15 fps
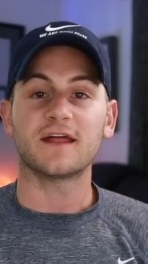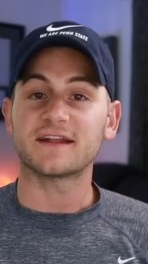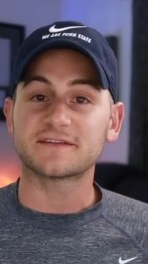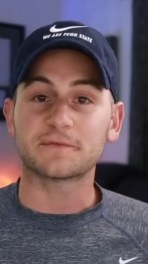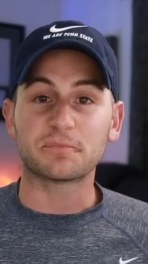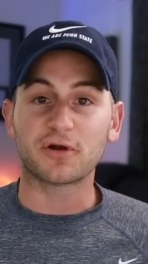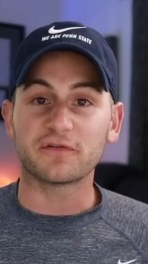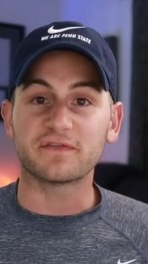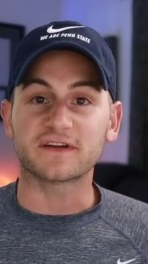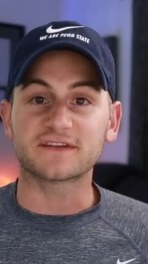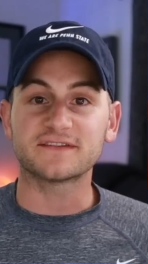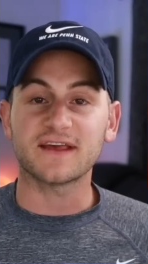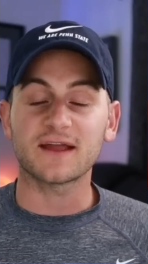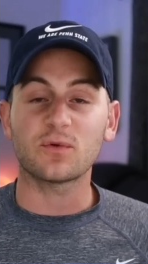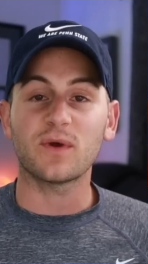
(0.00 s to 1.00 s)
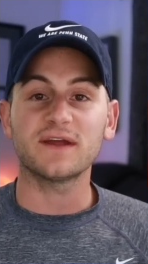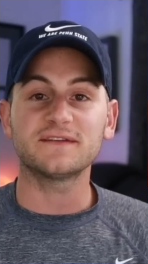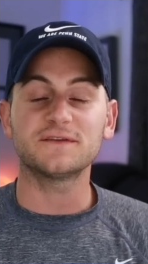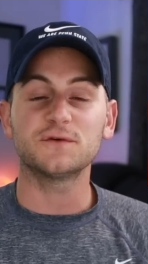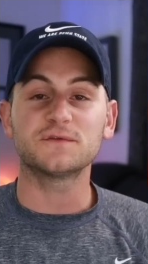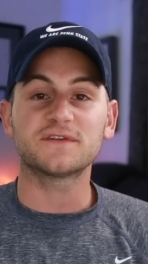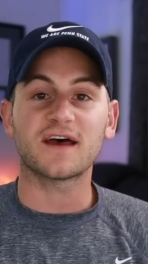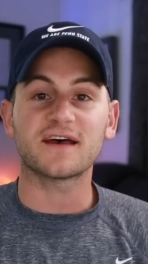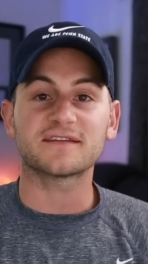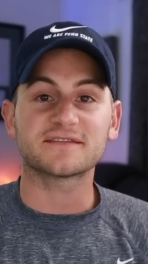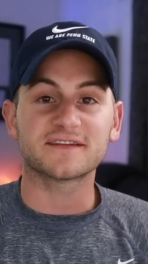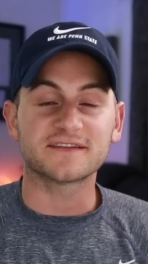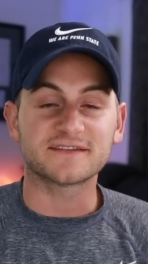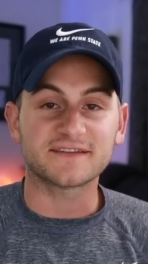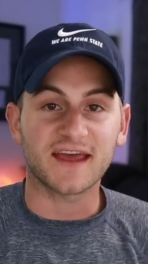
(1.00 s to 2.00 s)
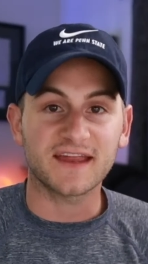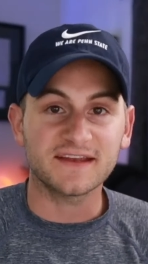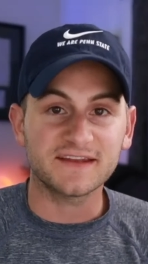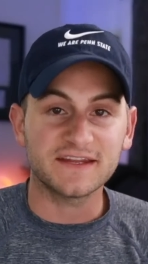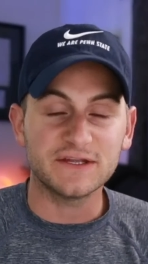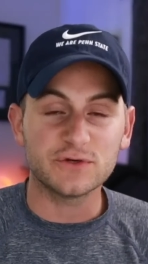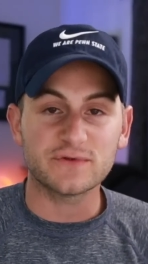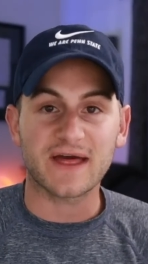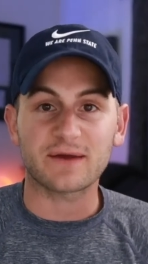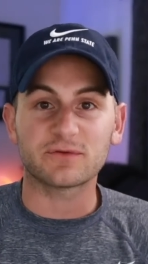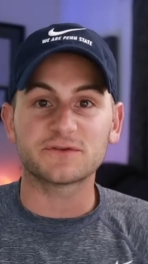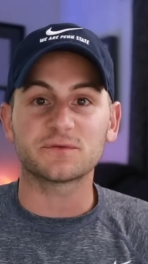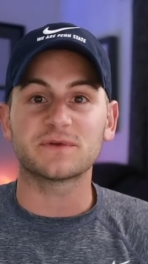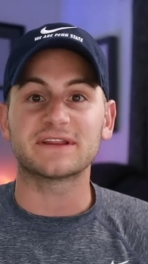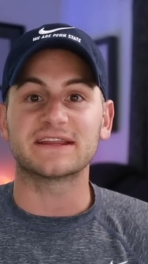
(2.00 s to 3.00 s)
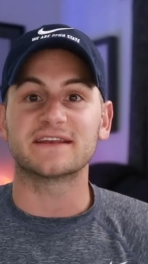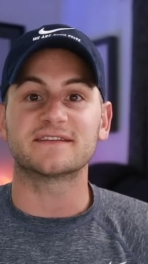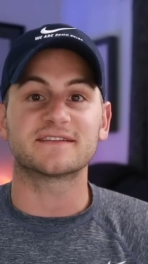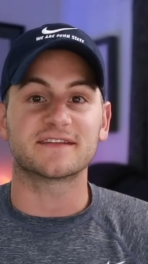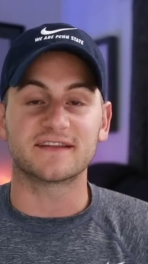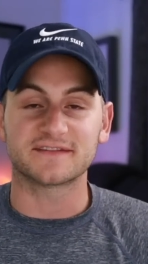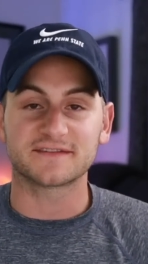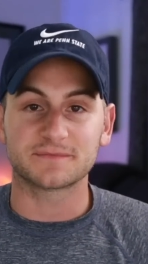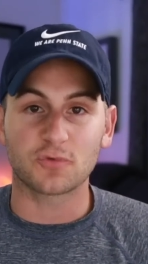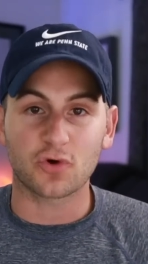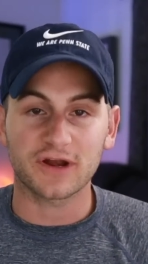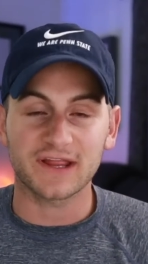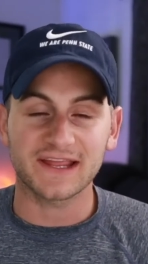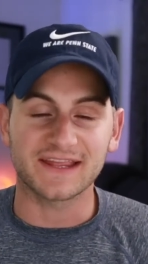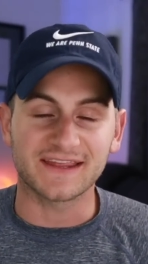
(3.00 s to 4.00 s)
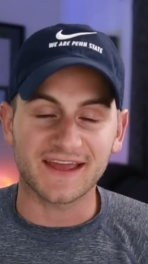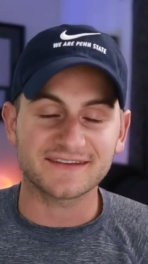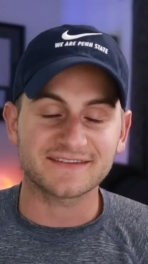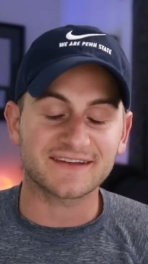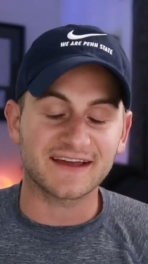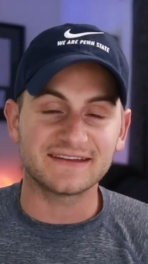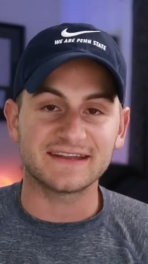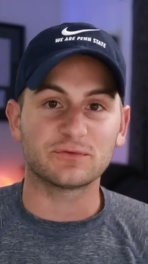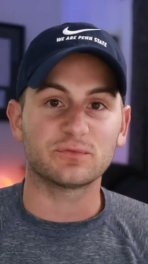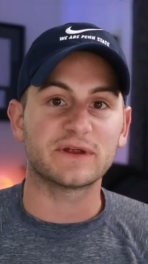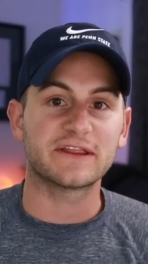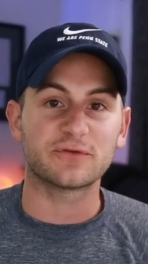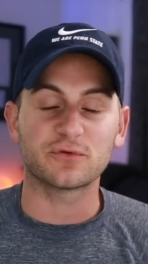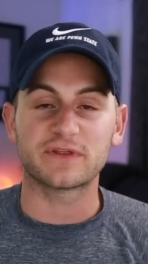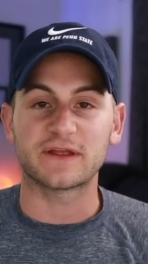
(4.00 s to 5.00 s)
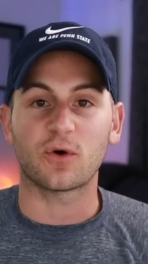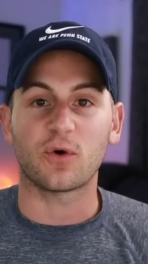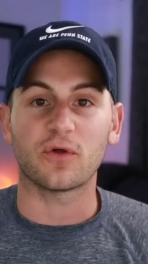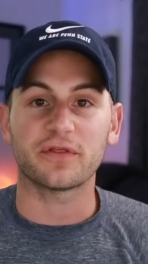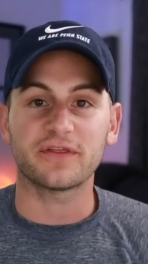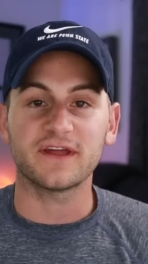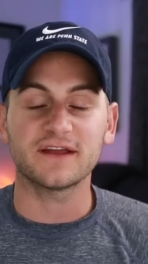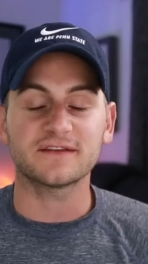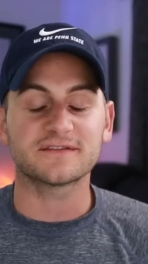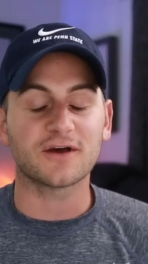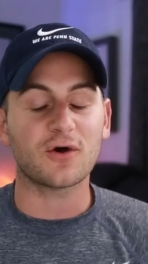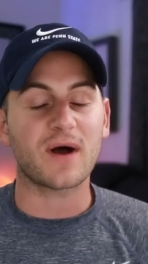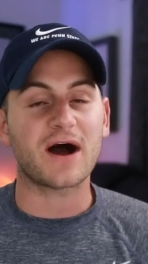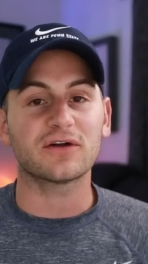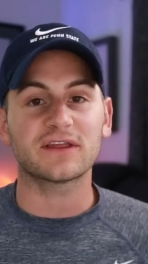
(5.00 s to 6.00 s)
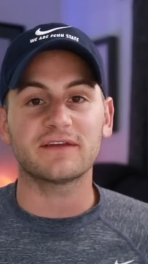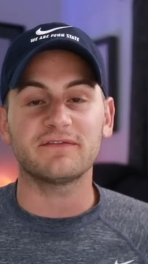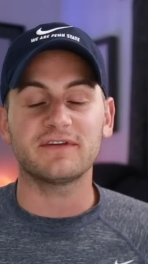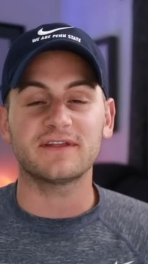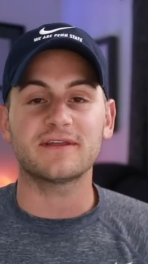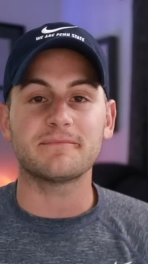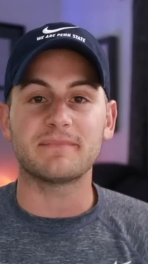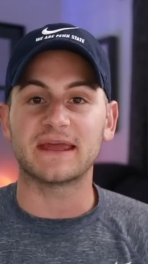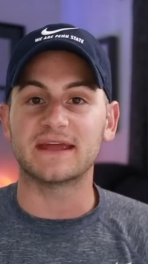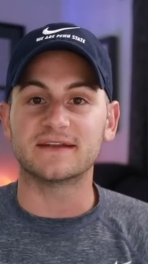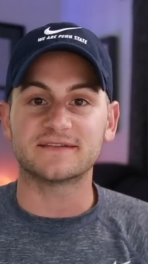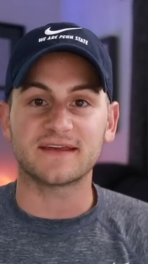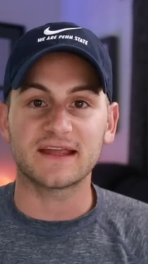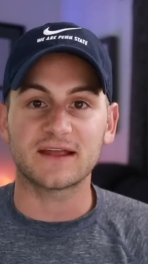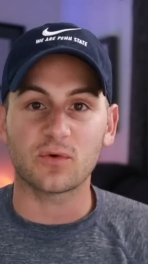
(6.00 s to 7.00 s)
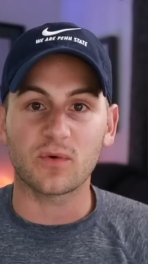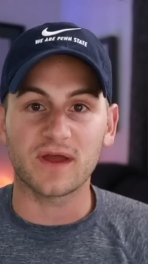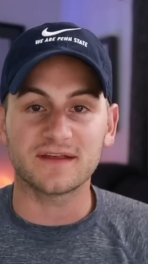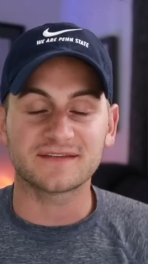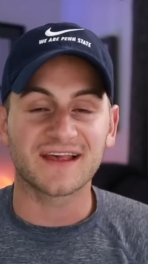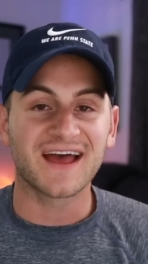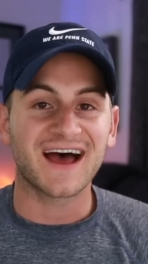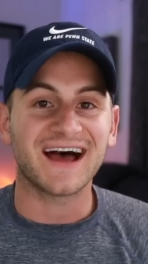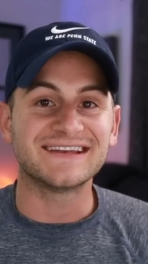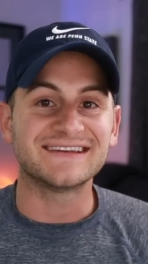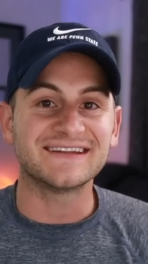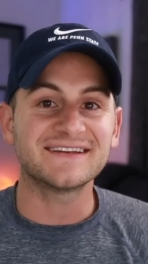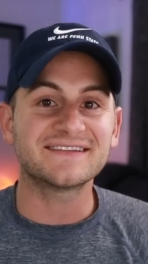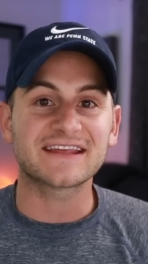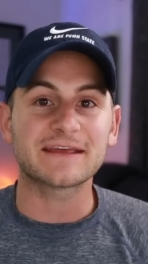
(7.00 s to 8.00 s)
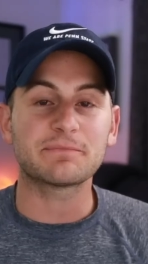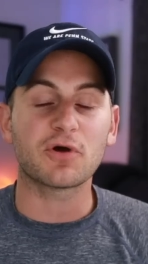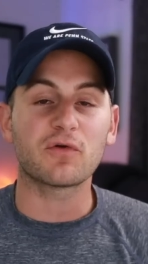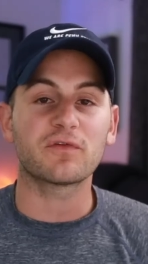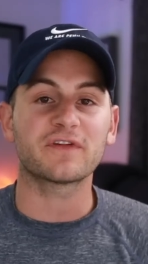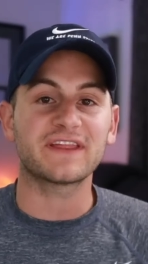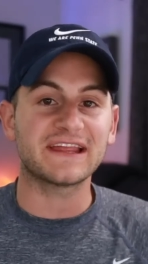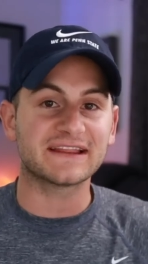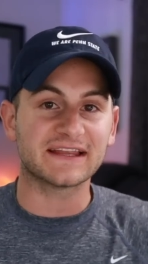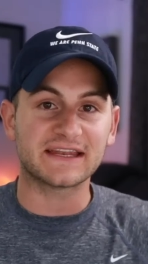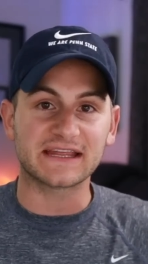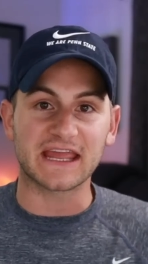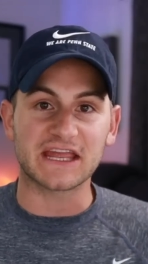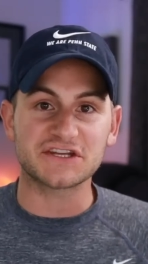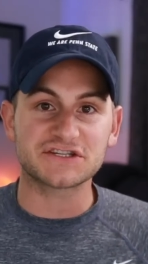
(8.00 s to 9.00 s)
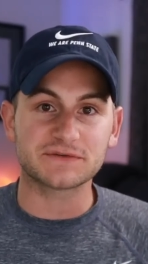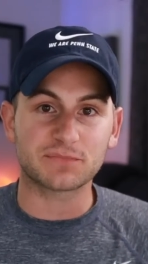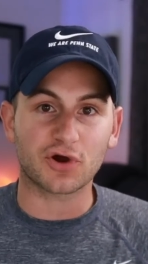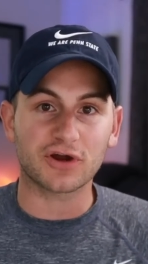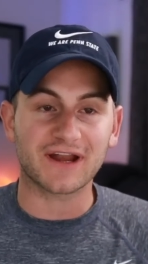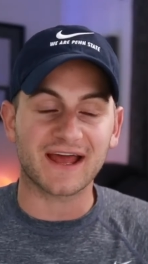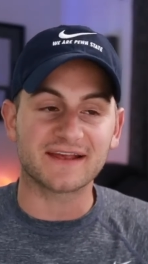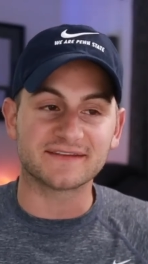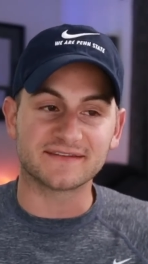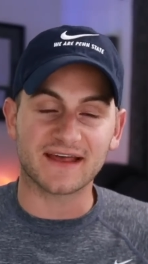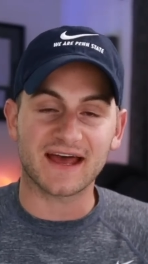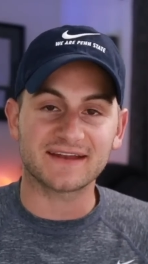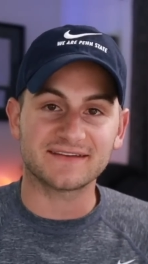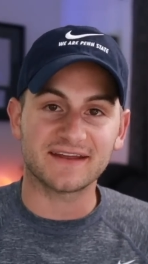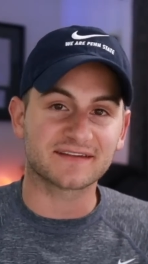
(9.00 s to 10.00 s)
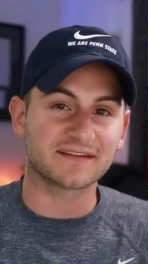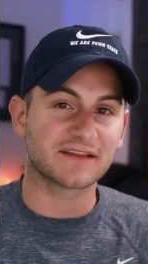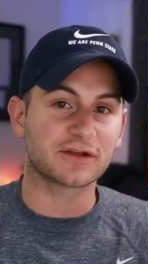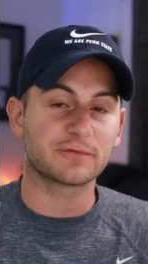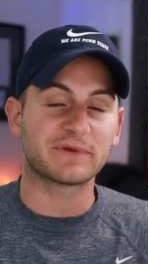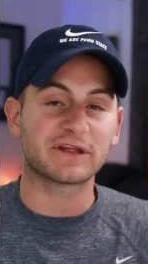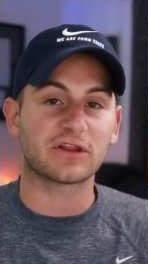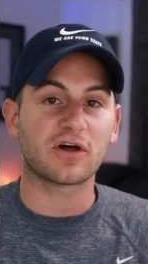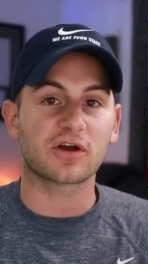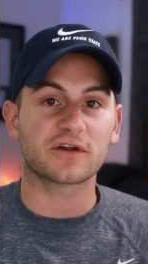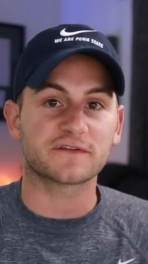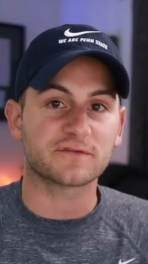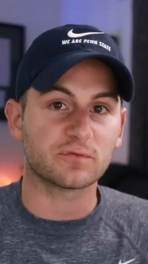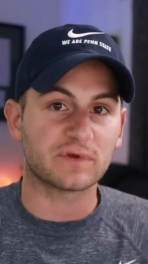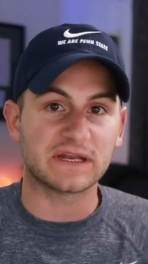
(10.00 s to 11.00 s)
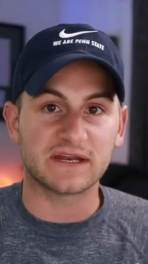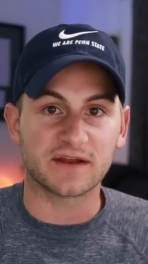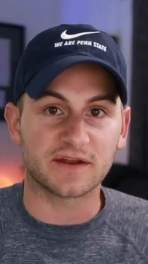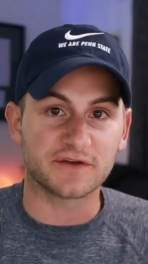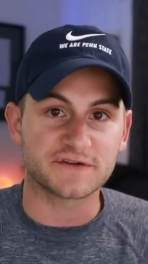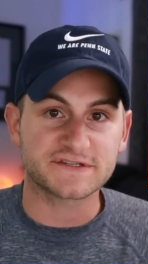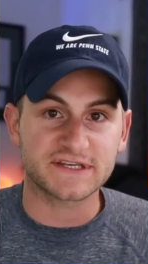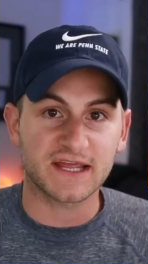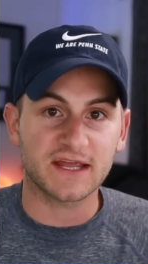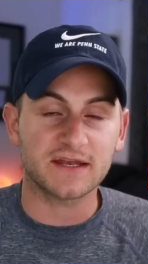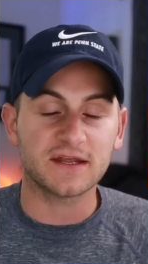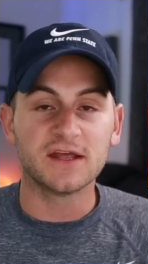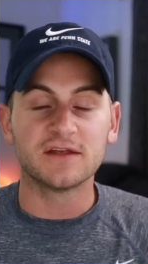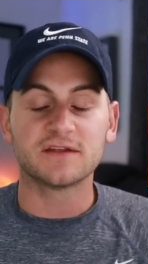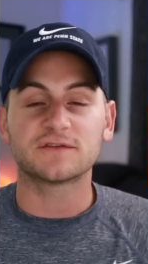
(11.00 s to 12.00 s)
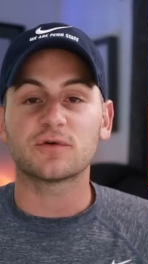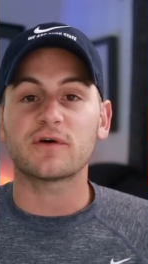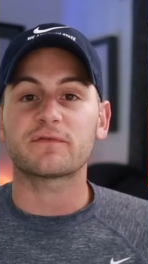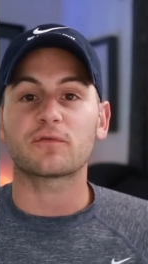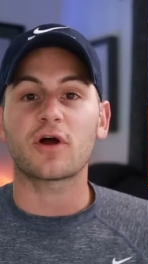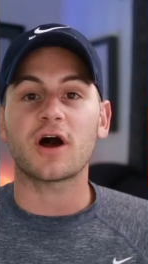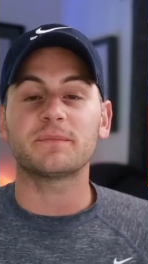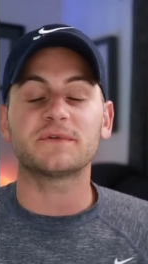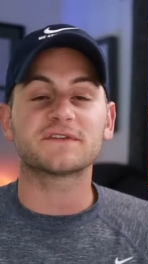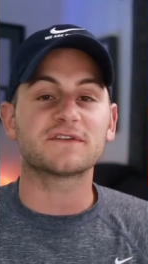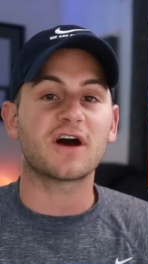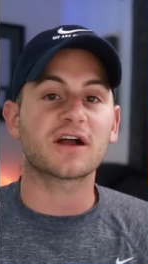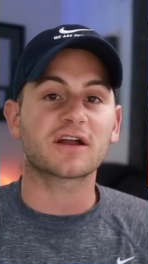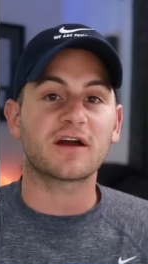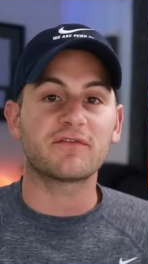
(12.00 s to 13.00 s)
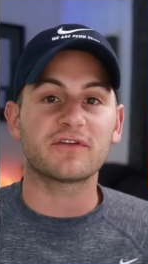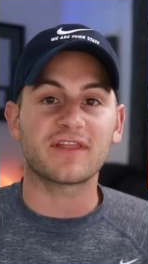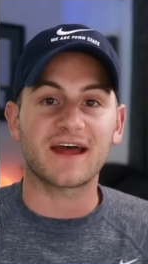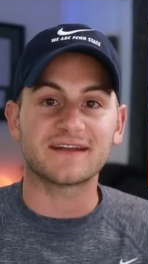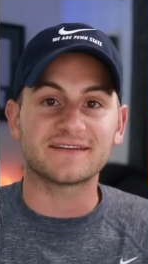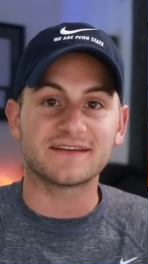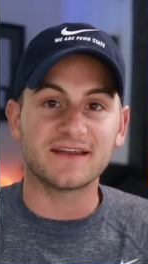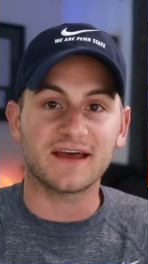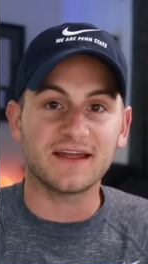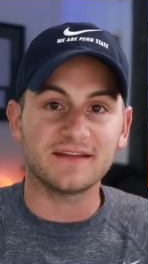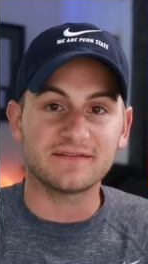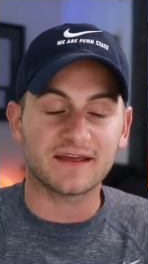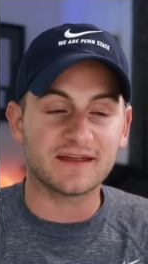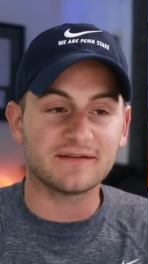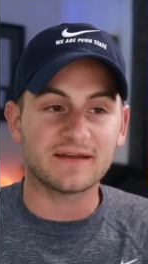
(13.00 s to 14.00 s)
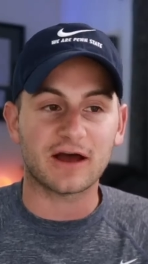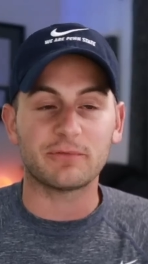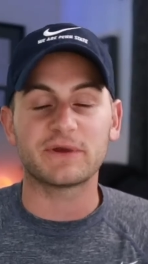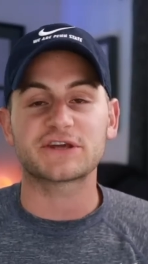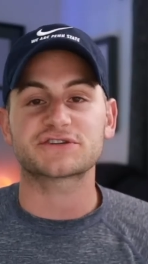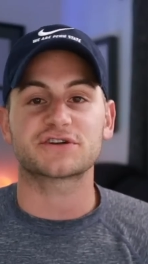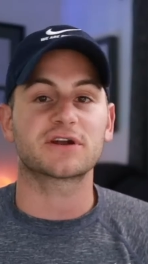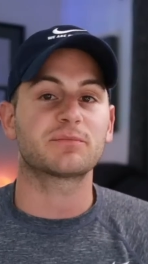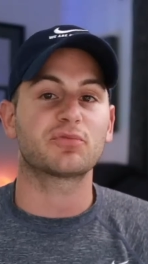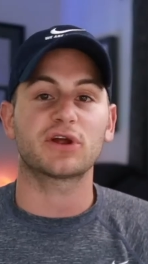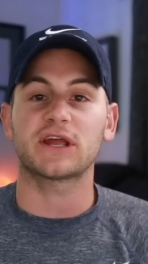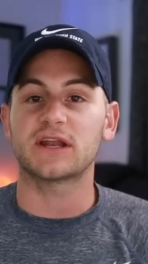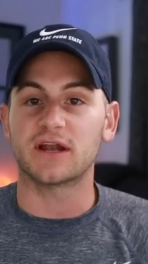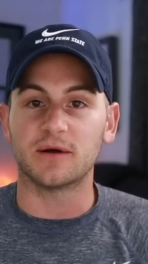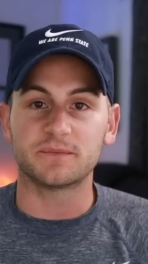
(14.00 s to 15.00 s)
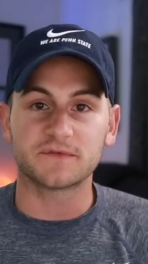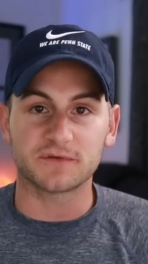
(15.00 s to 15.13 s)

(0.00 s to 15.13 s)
That's a perfect segue to Tesla's 10Q that was released this morning. Yes, I did read through the whole thing, so I'll give you the main takeaways. I did skip over the litigation part as that takes a little bit longer to read and understand. So if Rob does not cover that tonight, then I'll make sure to bring it up